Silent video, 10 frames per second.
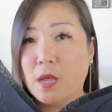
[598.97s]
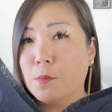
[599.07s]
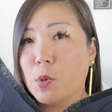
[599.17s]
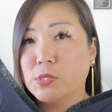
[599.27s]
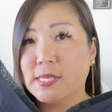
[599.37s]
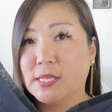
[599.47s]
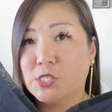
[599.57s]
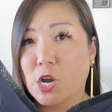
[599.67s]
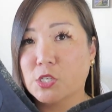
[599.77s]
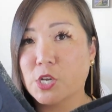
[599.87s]
a uh, mostly a
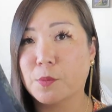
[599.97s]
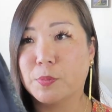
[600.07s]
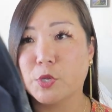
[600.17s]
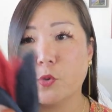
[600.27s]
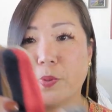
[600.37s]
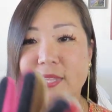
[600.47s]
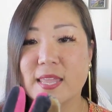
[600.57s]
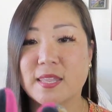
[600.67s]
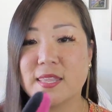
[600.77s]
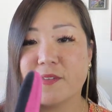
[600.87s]
dark, dark blue, but
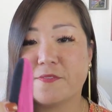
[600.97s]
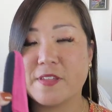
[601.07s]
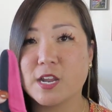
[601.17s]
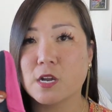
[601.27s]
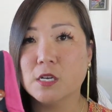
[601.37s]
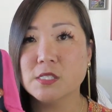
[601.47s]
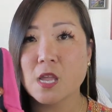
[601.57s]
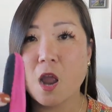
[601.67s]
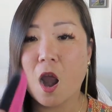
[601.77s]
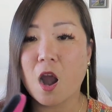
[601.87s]
then the fingers
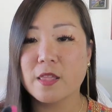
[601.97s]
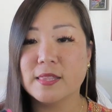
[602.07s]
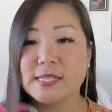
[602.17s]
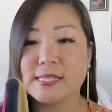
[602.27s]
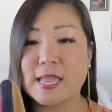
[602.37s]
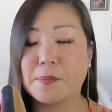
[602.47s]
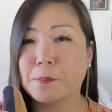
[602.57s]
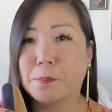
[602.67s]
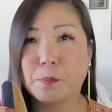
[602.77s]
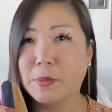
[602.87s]
are in these like
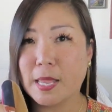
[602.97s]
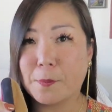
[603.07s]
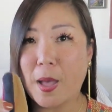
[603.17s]
like